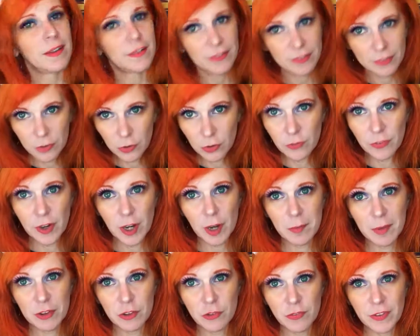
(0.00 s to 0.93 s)
is still very
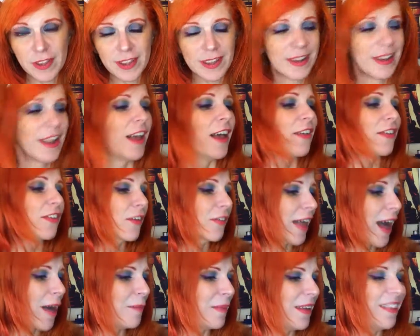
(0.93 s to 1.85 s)
much vegan. So
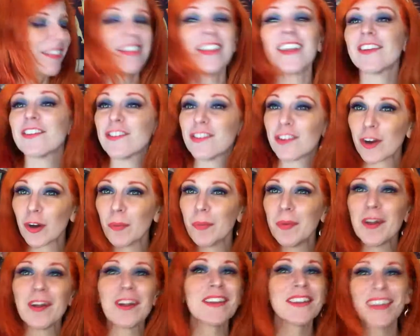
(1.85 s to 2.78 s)
that means that
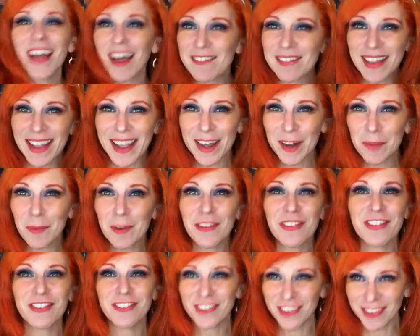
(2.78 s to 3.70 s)
Sugarpill loves
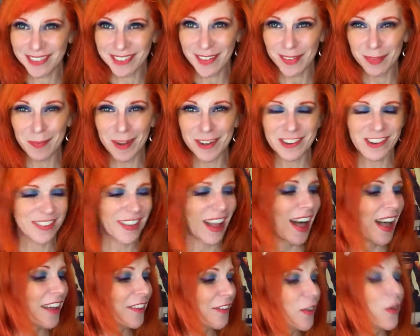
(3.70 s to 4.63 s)
animals just as much as
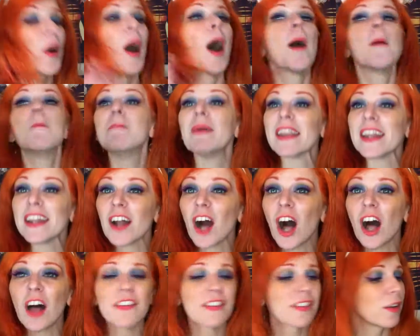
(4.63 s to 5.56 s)
I do, but it
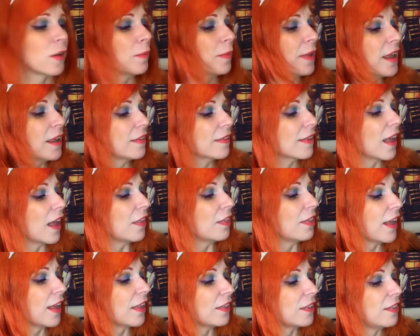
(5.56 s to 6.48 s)
also means
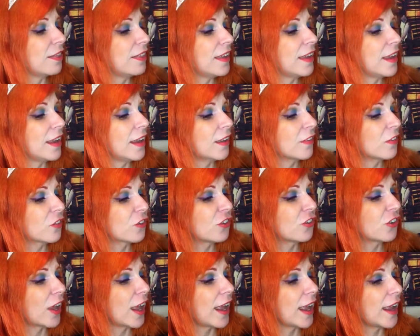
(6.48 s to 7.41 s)
that these
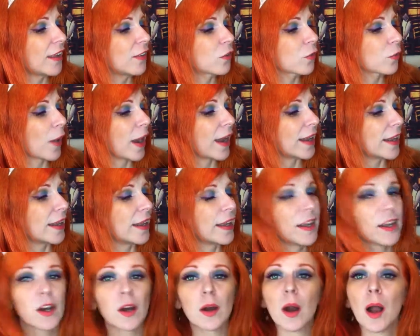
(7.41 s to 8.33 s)
shades right
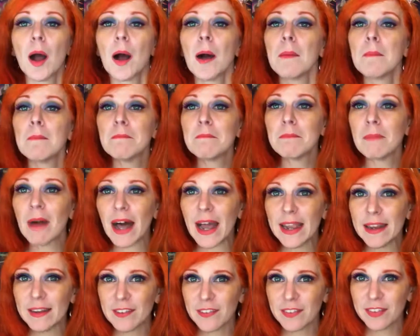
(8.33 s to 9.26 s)
here
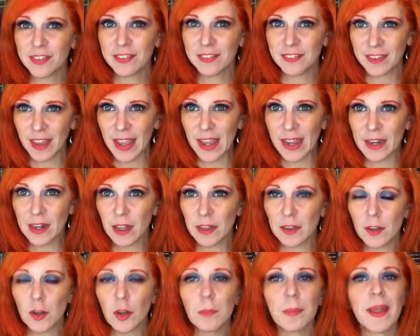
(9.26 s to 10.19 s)
might stain
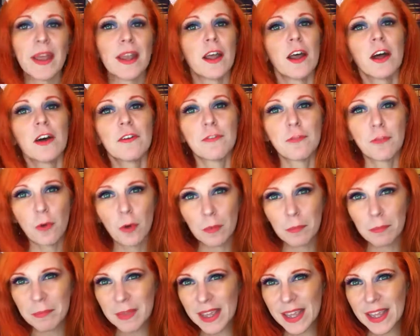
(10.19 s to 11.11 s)
a little bit. For
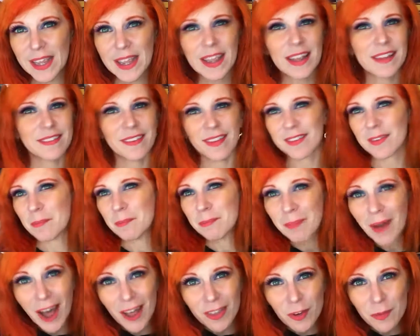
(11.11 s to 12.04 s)
me, it doesn't
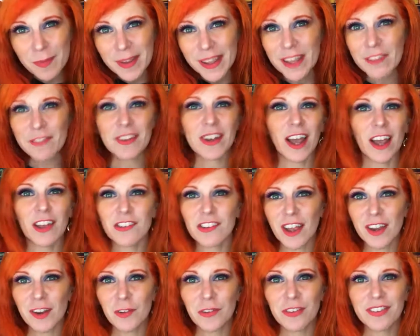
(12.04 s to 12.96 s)
bother me if an
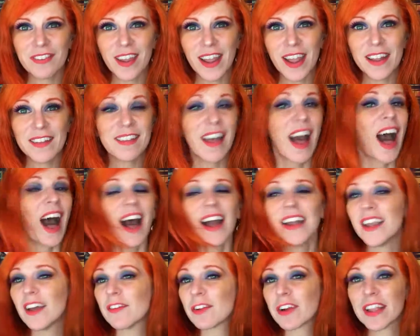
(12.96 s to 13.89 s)
eyeshadow stains.
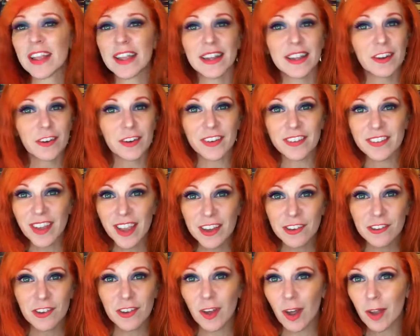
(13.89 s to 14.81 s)
I never get
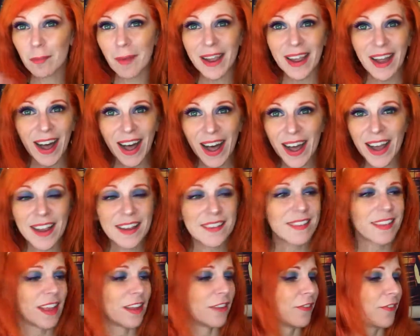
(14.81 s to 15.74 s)
irritation on my
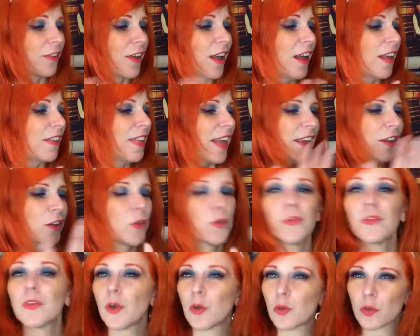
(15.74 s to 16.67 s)
eyes if they
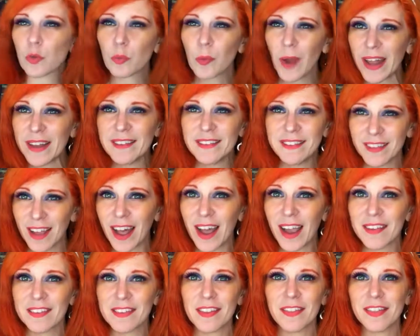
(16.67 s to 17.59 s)
use those red
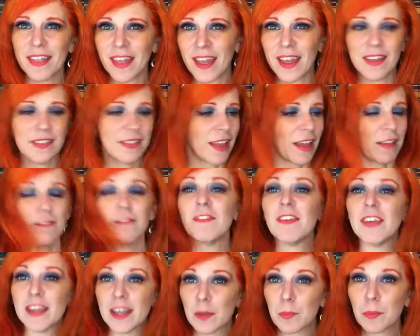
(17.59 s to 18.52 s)
dyes that
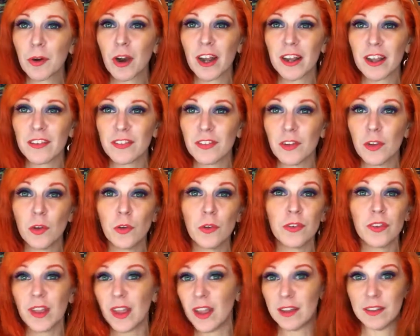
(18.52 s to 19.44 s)
vegan products
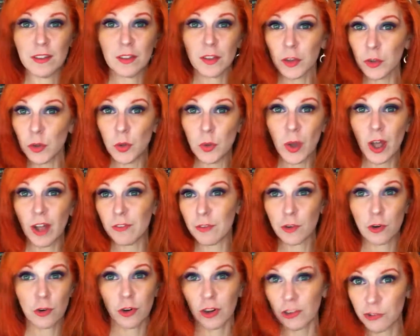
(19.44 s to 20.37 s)
use in lieu
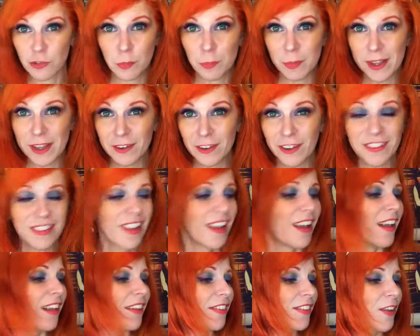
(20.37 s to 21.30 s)
of crushed beetles.
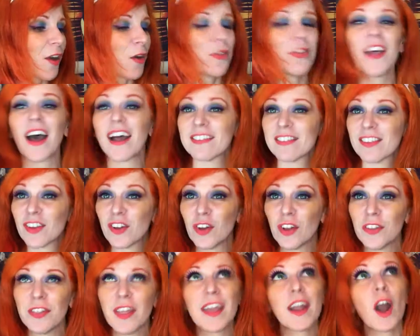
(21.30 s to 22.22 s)
So that's a
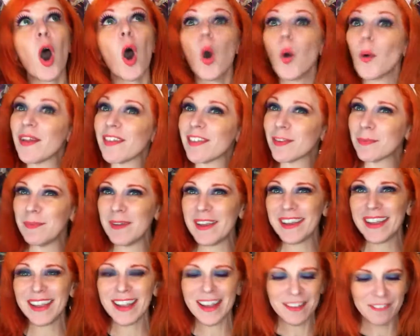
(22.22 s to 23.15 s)
good thing. Oh, and
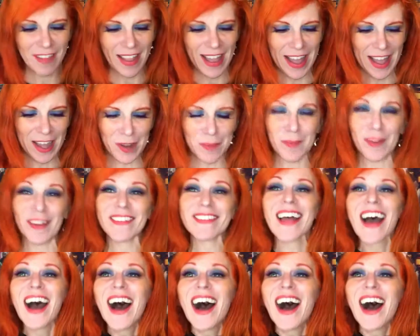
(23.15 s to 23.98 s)
speaking of animals,